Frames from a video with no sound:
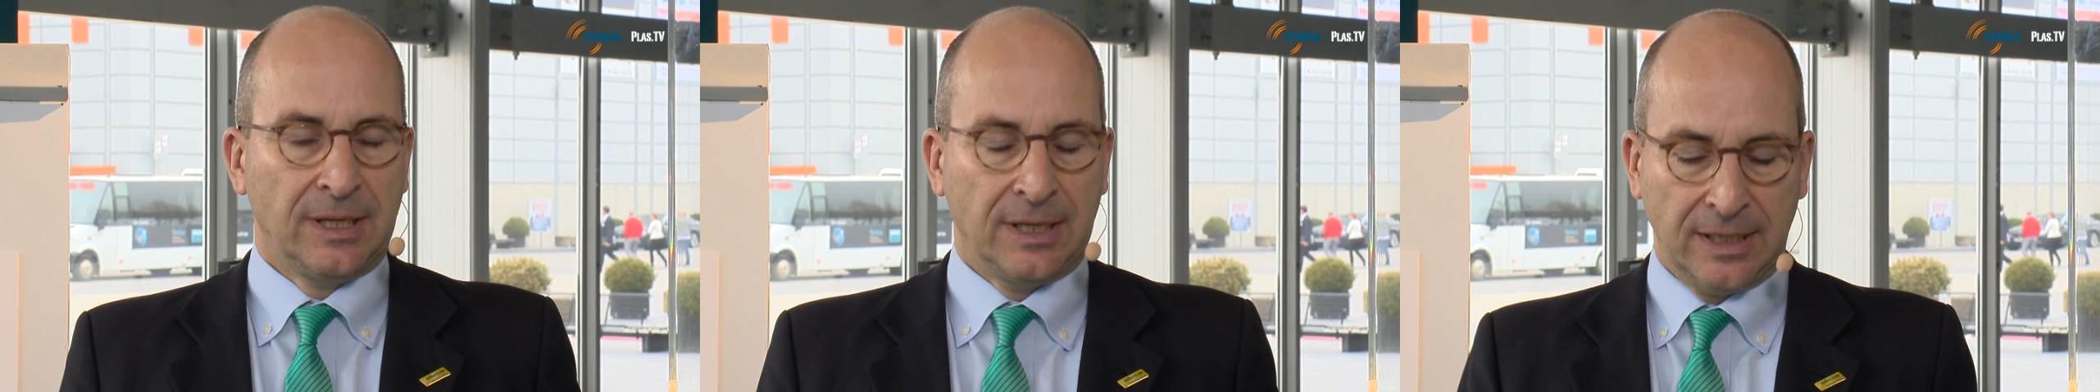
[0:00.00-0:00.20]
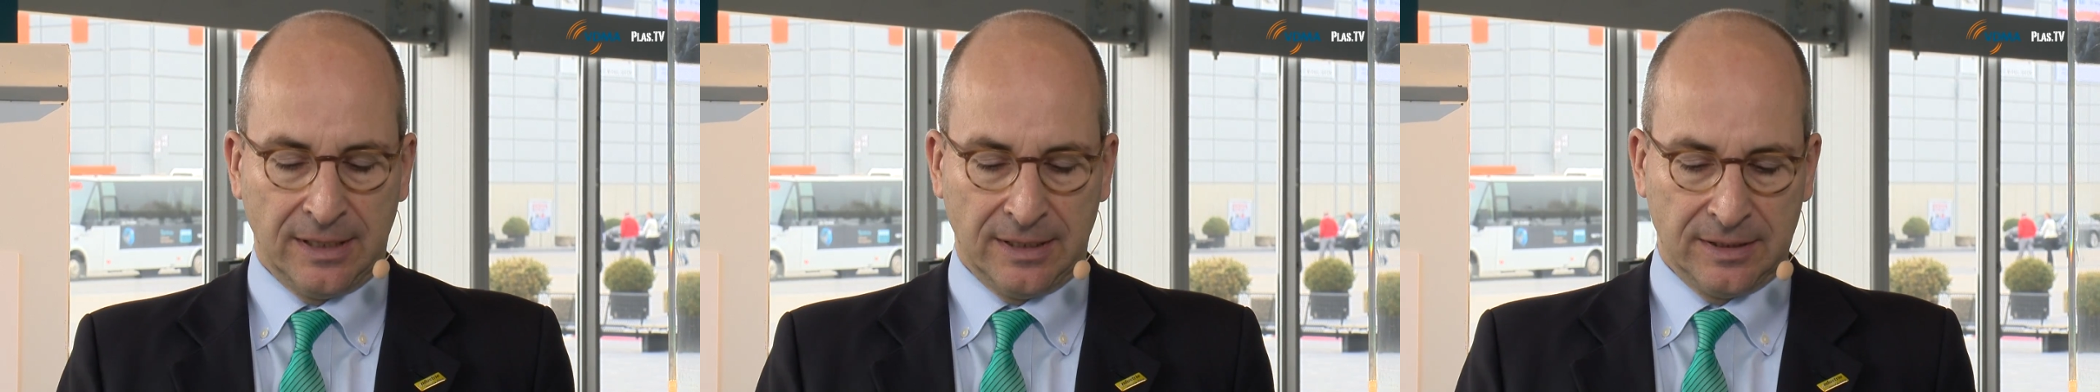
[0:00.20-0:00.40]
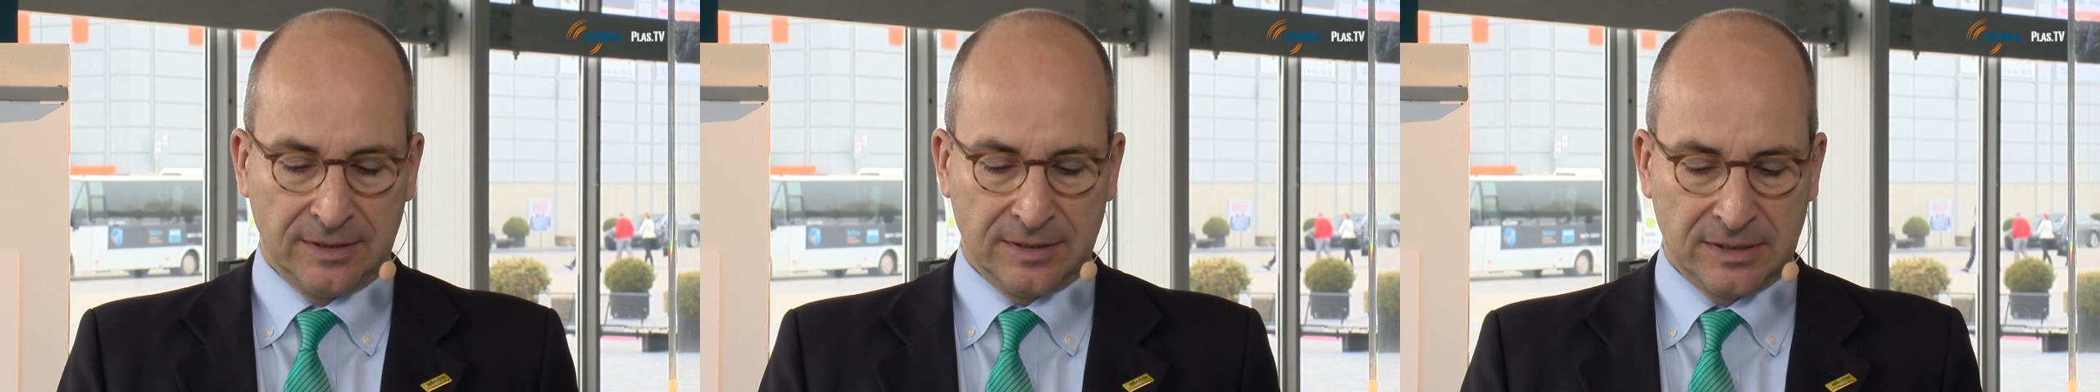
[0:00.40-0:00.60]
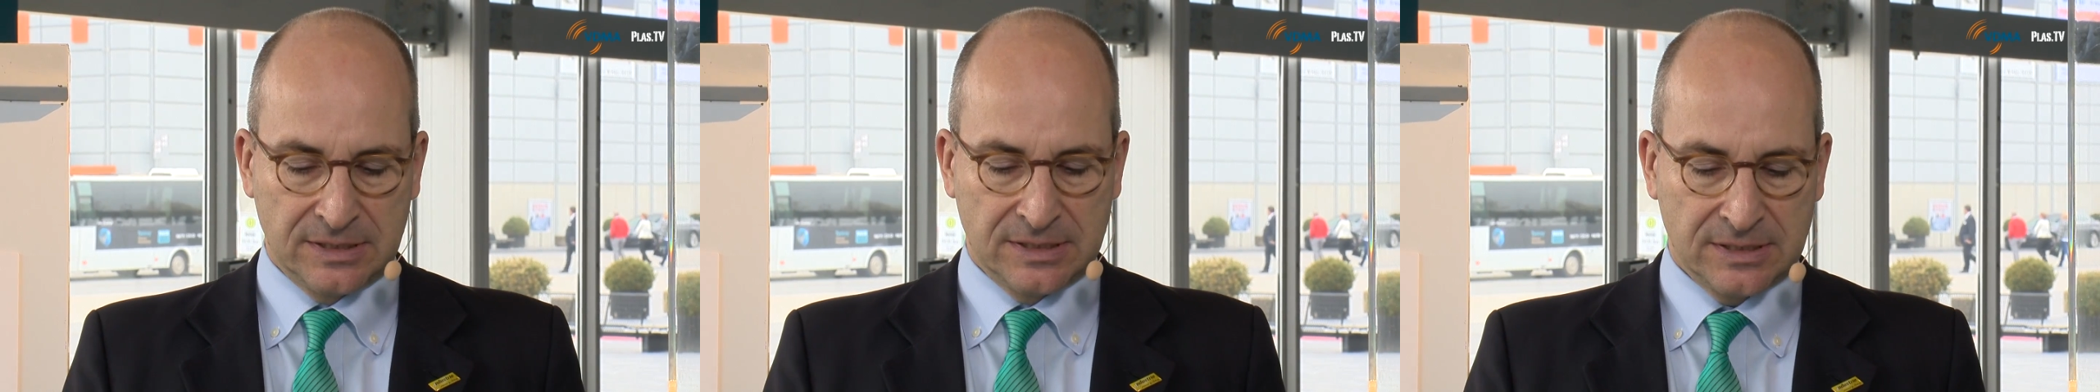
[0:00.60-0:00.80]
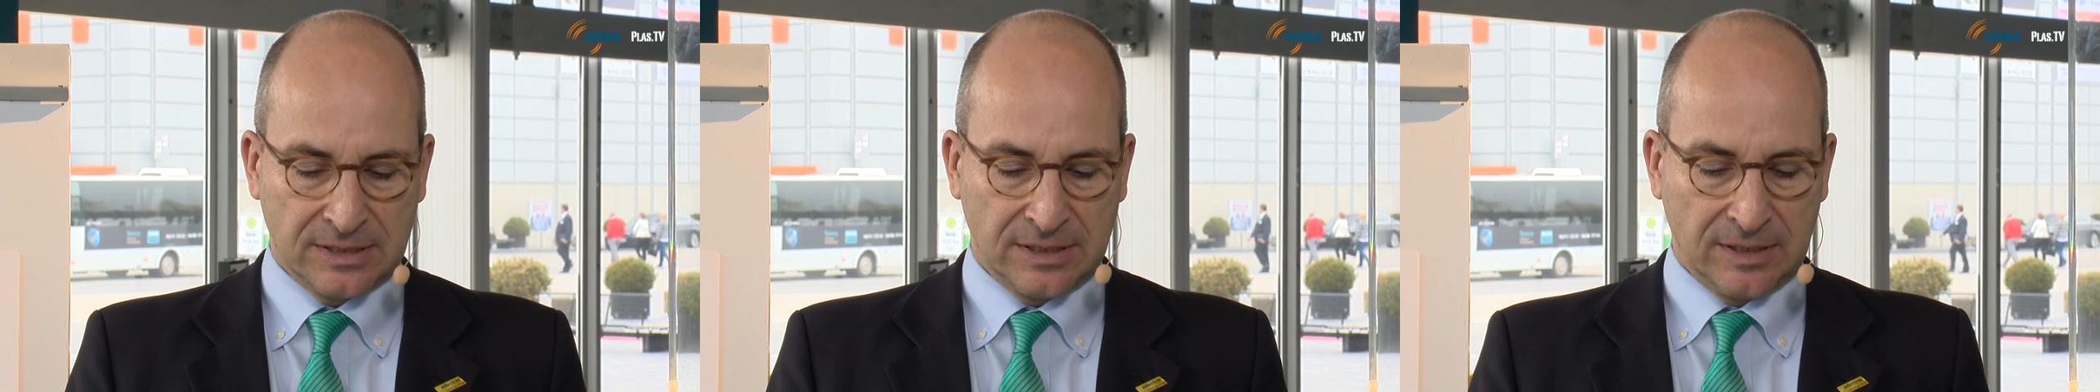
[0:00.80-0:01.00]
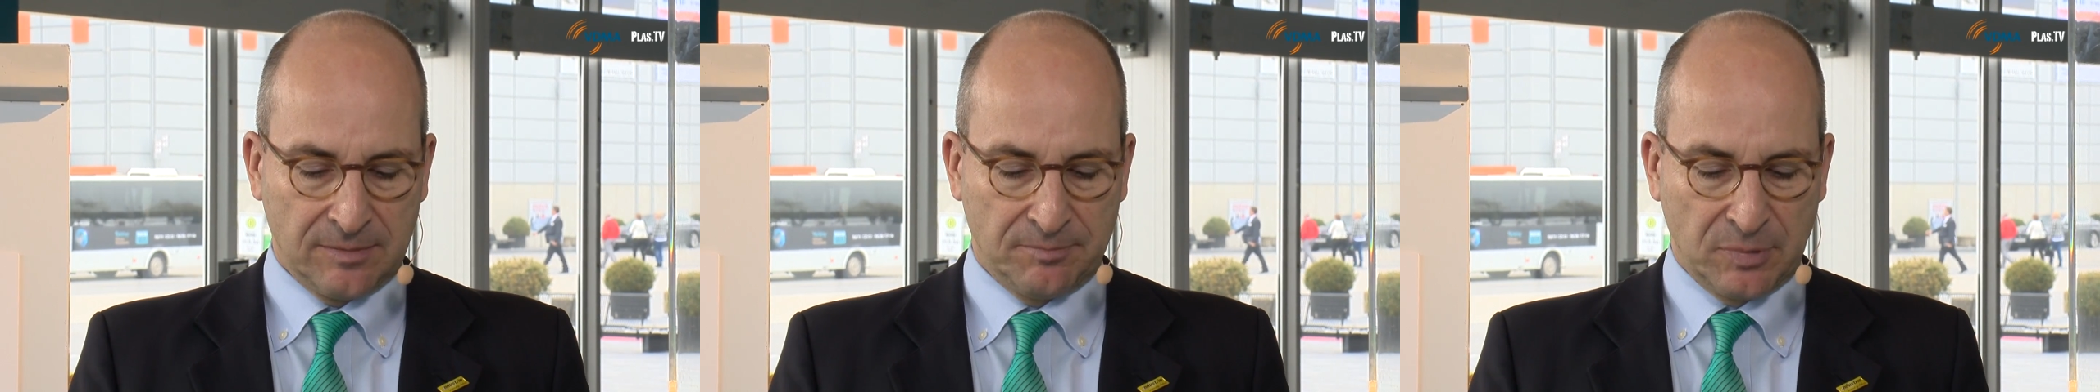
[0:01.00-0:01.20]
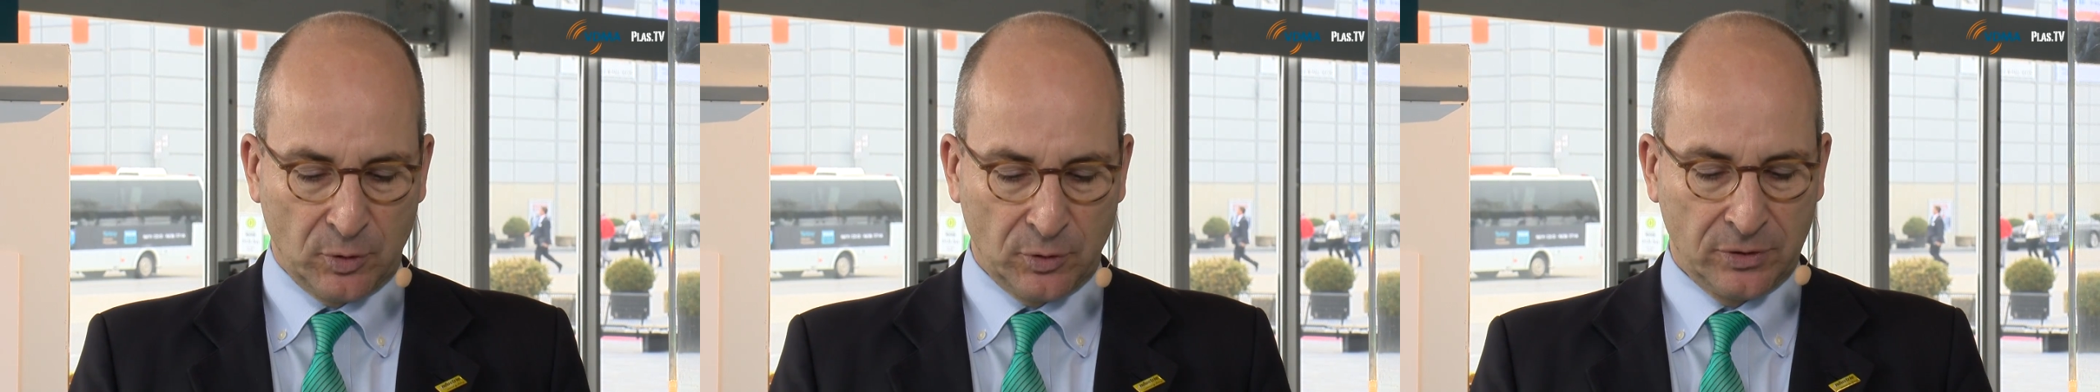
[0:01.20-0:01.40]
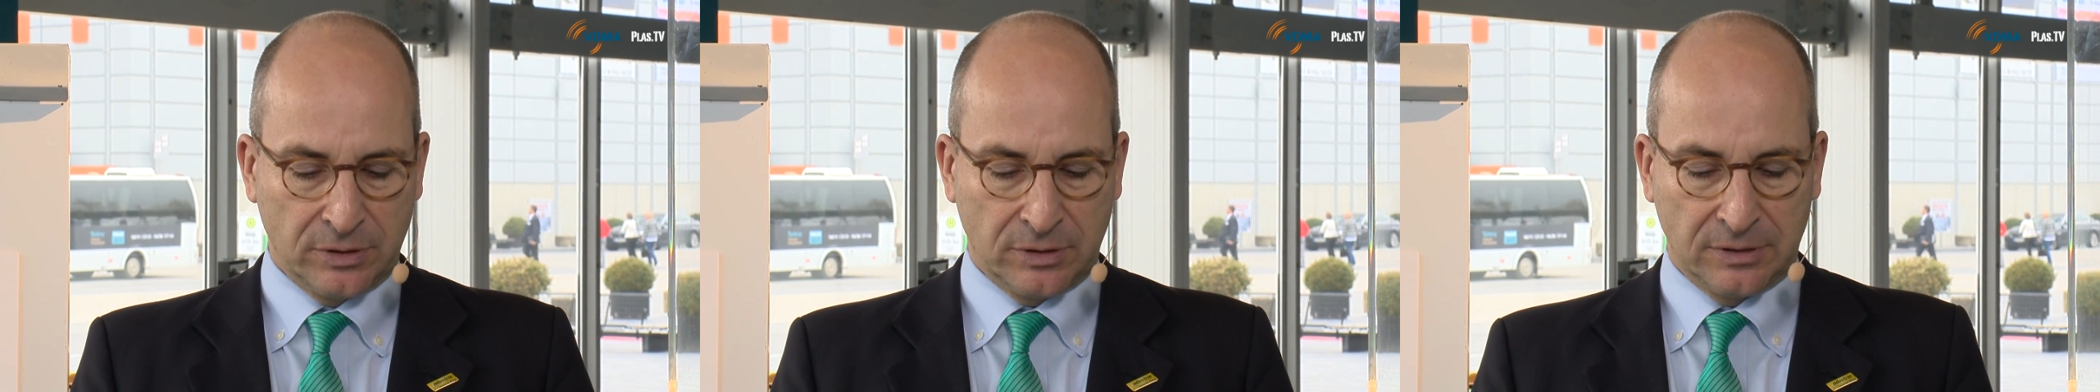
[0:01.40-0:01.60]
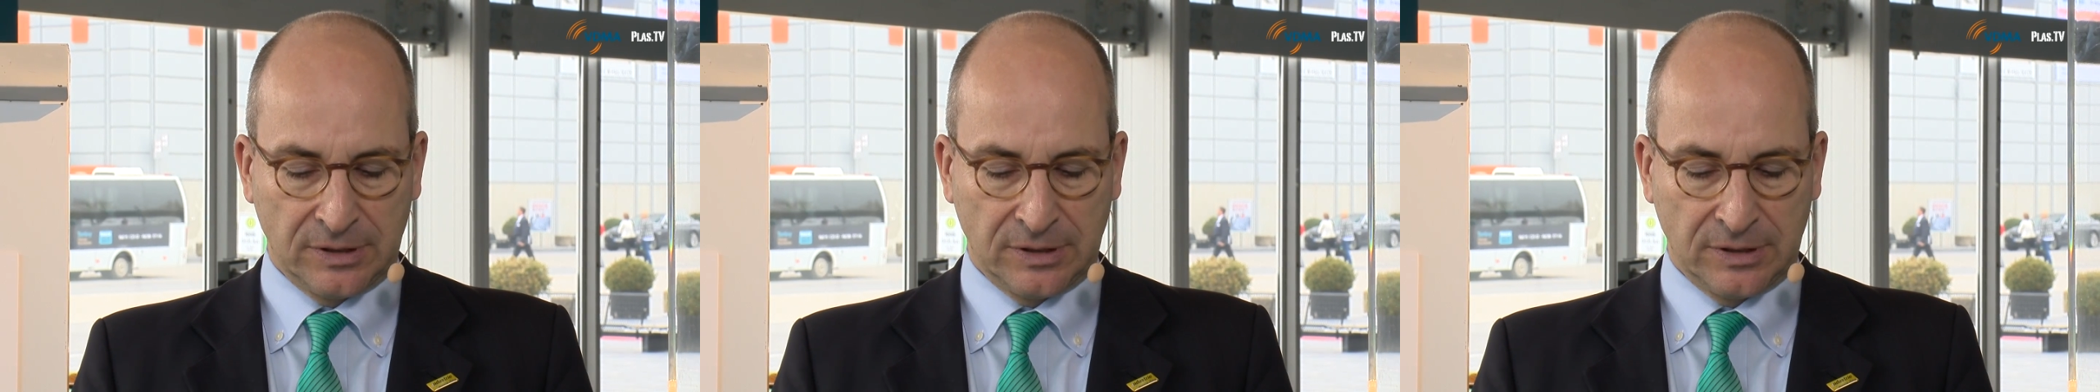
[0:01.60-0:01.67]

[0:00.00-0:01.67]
and both